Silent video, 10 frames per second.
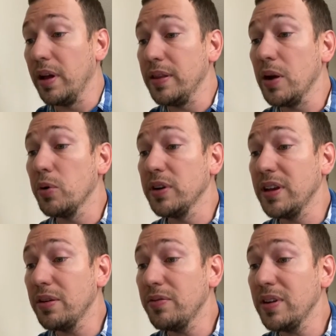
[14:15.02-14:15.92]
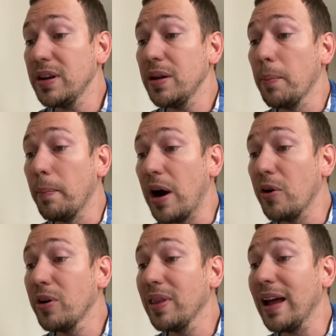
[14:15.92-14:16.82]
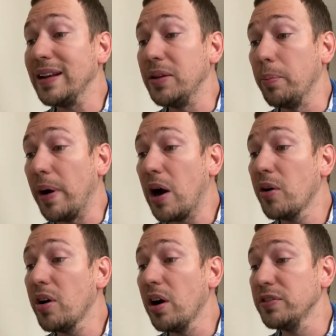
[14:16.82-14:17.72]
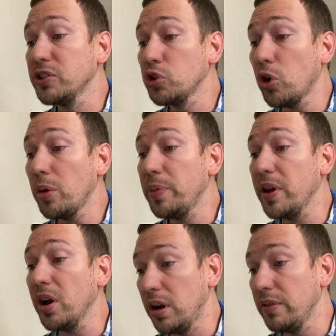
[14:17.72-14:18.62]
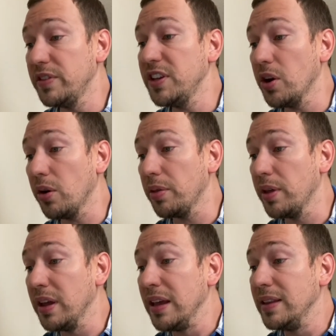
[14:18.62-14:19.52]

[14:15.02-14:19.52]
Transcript: and they were given power like the power of scorpion of the earth.